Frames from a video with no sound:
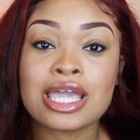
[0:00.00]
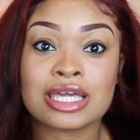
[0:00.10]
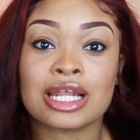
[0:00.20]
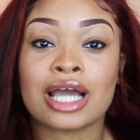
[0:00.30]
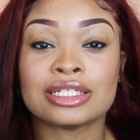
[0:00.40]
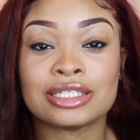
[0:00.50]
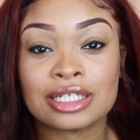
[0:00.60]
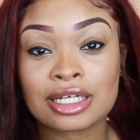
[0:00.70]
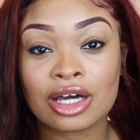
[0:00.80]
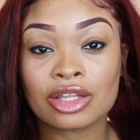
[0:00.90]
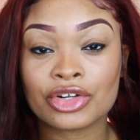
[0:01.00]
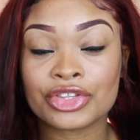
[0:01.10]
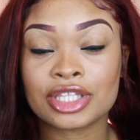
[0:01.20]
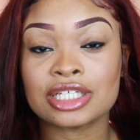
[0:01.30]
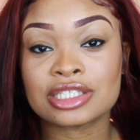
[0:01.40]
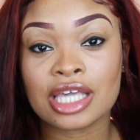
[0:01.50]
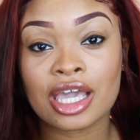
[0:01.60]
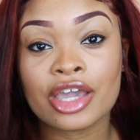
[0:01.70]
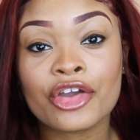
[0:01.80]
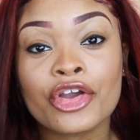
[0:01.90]
and I did color this
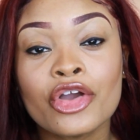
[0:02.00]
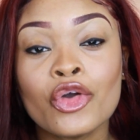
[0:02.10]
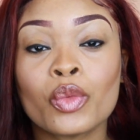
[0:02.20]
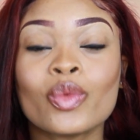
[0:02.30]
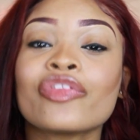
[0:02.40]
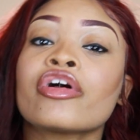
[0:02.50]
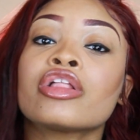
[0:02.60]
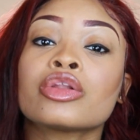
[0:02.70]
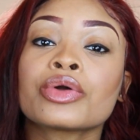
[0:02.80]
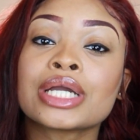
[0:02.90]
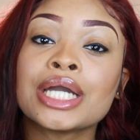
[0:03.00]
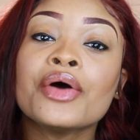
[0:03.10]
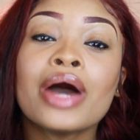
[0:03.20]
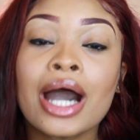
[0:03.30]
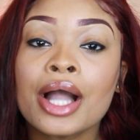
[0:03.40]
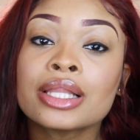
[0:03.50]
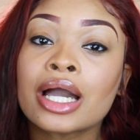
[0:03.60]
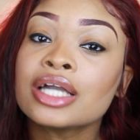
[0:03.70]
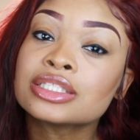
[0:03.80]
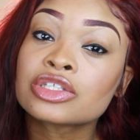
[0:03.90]
hair with L'Oreal
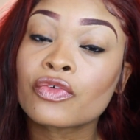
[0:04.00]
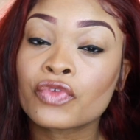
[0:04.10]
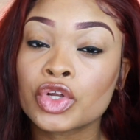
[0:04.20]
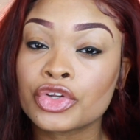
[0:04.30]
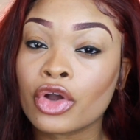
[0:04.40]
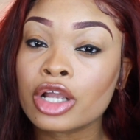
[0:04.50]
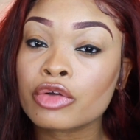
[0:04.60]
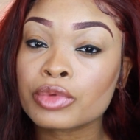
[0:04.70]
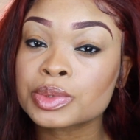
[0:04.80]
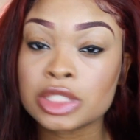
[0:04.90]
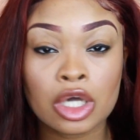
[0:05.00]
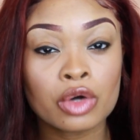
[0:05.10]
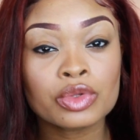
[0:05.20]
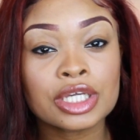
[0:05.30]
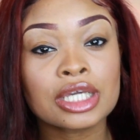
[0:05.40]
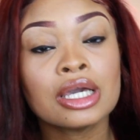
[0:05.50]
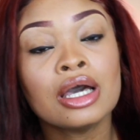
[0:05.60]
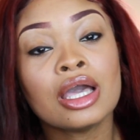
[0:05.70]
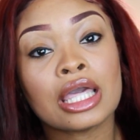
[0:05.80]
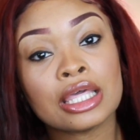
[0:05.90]
highlights for dark roots only
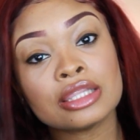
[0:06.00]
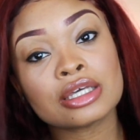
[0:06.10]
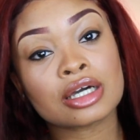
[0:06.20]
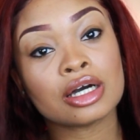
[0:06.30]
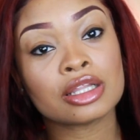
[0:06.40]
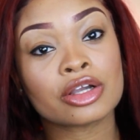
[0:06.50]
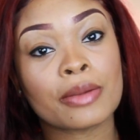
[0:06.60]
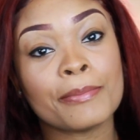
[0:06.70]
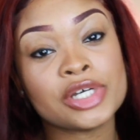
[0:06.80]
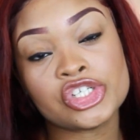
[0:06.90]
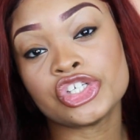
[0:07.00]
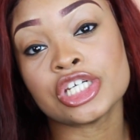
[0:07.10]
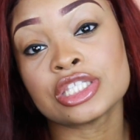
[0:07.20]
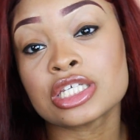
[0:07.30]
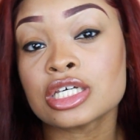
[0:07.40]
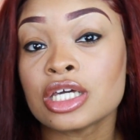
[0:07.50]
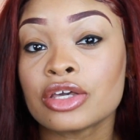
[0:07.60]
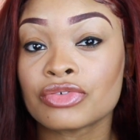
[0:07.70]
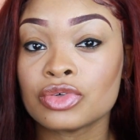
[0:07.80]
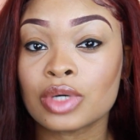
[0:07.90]
in the color magenta
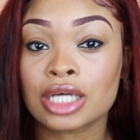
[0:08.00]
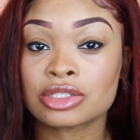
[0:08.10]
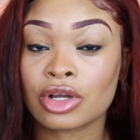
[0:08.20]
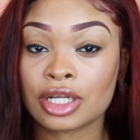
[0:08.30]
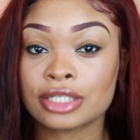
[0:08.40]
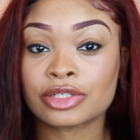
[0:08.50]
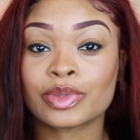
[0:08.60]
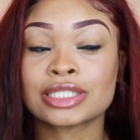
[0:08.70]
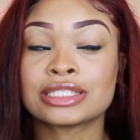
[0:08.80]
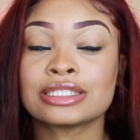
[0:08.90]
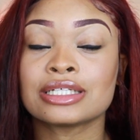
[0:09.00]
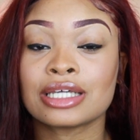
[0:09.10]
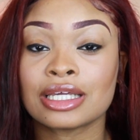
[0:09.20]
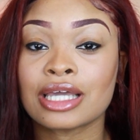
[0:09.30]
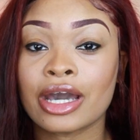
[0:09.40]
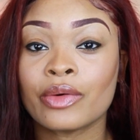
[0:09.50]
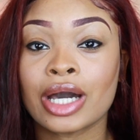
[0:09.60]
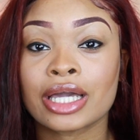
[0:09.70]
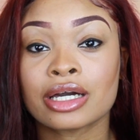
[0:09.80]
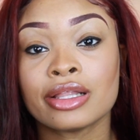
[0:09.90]
if you guys are interested in how
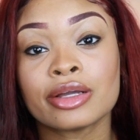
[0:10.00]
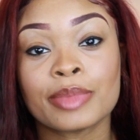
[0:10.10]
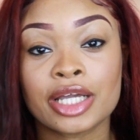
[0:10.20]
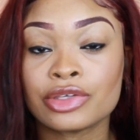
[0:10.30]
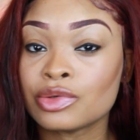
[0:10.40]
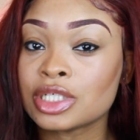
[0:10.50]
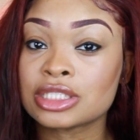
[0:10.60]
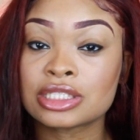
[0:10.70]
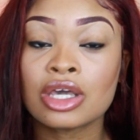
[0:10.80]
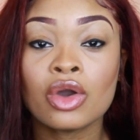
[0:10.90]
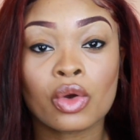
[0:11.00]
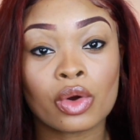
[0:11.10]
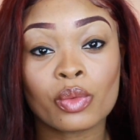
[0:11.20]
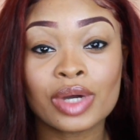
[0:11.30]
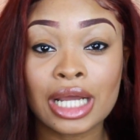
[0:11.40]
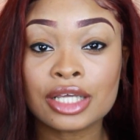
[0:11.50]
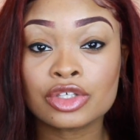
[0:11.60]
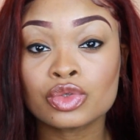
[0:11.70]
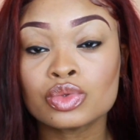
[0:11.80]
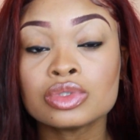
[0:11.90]
I color my units or what I
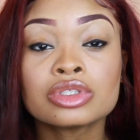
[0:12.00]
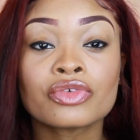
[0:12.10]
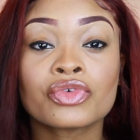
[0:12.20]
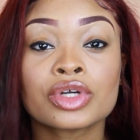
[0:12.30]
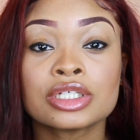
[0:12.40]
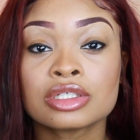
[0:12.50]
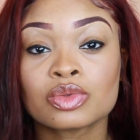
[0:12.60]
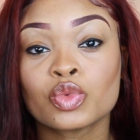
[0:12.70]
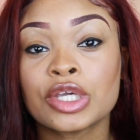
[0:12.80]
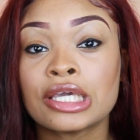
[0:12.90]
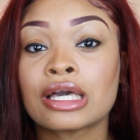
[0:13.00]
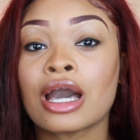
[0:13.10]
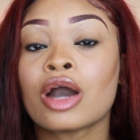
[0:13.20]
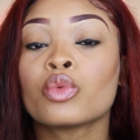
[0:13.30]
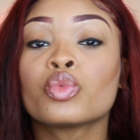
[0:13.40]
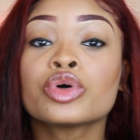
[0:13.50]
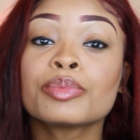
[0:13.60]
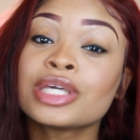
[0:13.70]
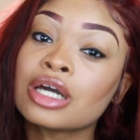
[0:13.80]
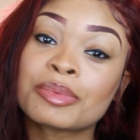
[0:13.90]
used for this wig. I
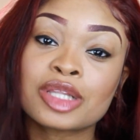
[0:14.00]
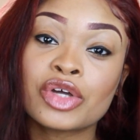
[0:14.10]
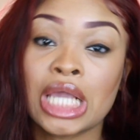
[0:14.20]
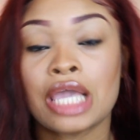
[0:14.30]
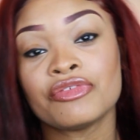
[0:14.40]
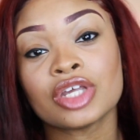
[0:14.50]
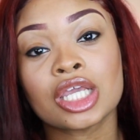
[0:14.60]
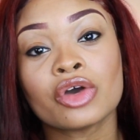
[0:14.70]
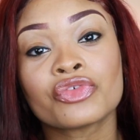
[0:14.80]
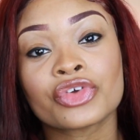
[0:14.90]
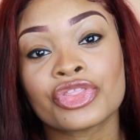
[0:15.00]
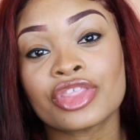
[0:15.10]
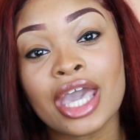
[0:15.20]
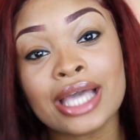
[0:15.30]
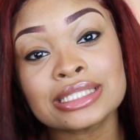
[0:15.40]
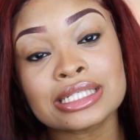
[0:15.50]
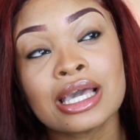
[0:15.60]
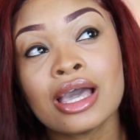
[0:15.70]
will be uploading a video for that.